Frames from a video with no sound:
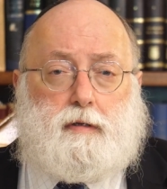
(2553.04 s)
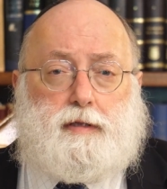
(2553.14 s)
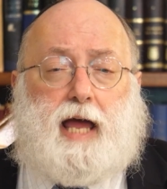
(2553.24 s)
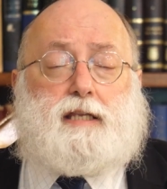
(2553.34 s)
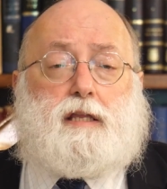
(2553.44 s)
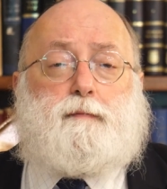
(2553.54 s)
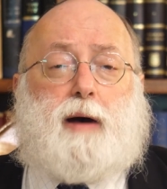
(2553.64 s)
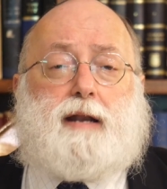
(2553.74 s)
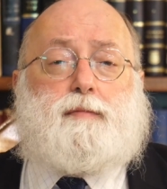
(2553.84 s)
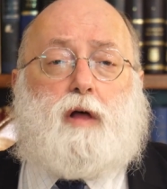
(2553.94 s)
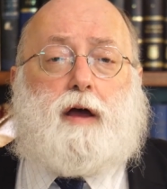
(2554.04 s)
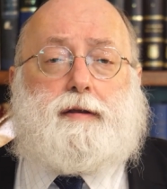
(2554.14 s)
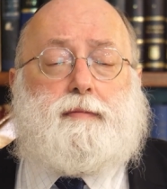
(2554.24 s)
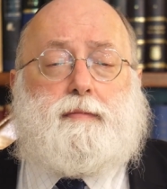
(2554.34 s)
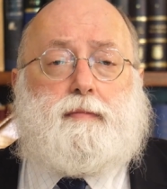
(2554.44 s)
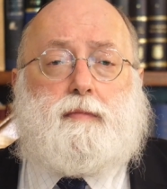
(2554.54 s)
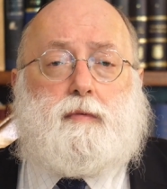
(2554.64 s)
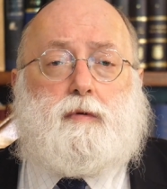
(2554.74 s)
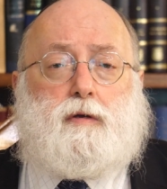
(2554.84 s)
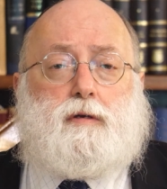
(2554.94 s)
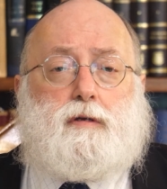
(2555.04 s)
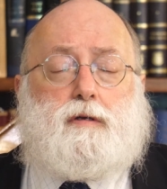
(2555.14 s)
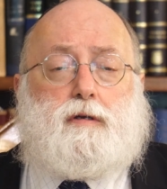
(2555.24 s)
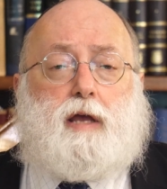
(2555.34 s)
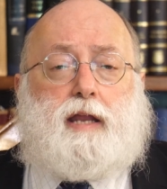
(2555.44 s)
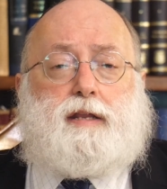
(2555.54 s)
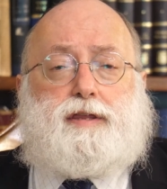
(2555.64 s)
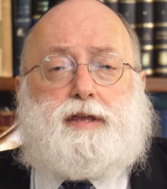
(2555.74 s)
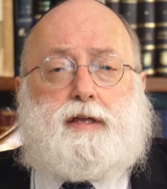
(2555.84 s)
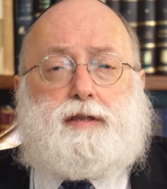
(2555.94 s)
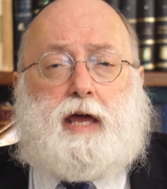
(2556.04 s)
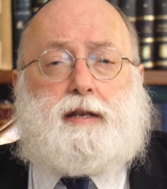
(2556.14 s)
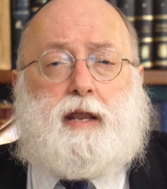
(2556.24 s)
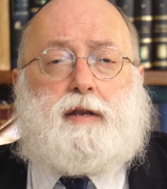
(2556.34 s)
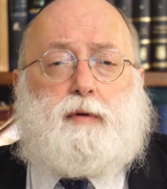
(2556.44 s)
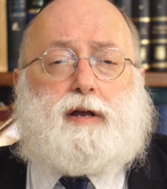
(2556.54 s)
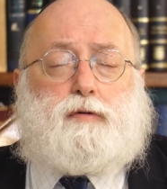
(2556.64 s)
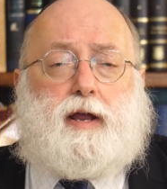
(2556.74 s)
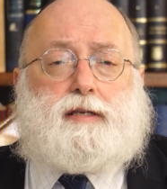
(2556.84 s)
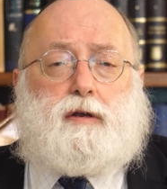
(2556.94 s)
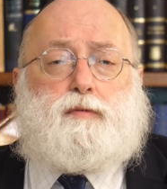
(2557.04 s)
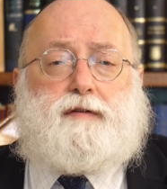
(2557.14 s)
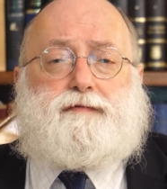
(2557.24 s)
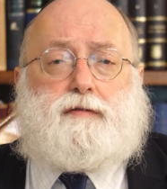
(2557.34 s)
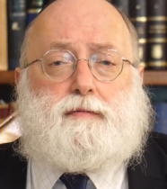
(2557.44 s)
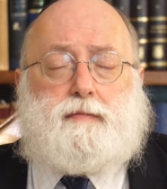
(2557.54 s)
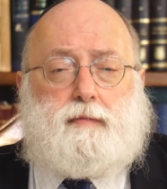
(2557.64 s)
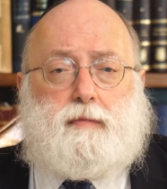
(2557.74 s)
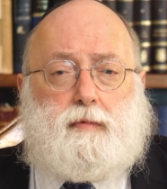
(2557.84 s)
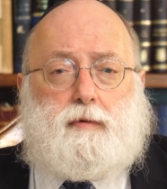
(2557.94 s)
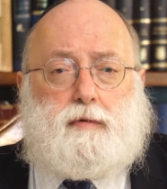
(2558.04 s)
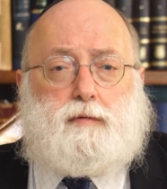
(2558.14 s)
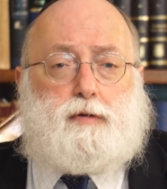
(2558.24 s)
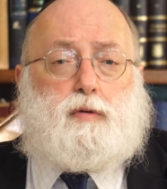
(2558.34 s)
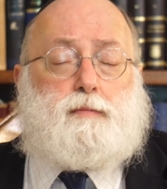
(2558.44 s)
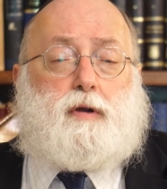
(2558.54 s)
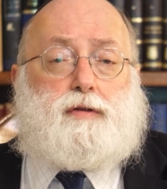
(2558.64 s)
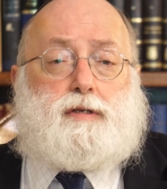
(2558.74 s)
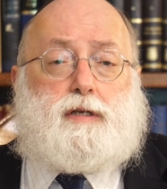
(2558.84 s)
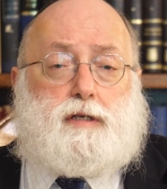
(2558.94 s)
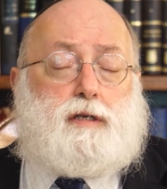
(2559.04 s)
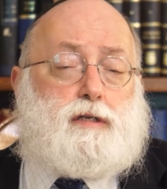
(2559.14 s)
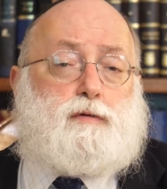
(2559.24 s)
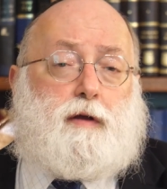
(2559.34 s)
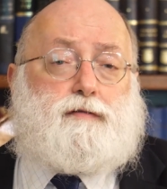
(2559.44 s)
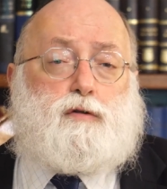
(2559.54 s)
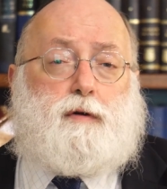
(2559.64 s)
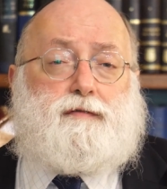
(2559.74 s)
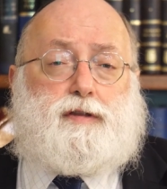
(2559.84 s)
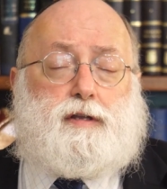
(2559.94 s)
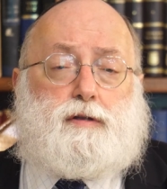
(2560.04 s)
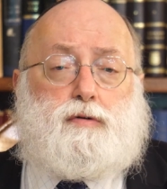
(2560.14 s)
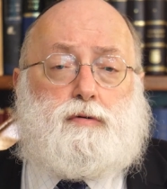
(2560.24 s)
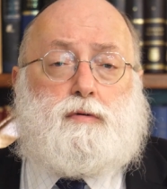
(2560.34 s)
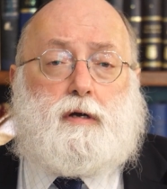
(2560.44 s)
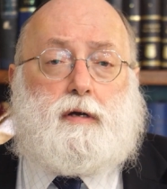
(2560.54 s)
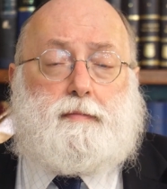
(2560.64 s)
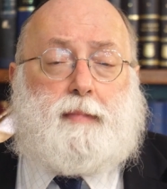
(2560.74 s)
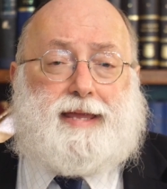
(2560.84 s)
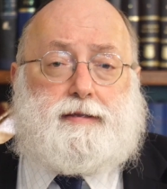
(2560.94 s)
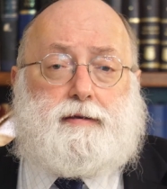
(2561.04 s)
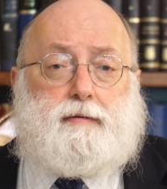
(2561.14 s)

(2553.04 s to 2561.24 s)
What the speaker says: That's the bottom line. Anything that in any way creates a rift between brothers and sisters, we have to do everything to mend.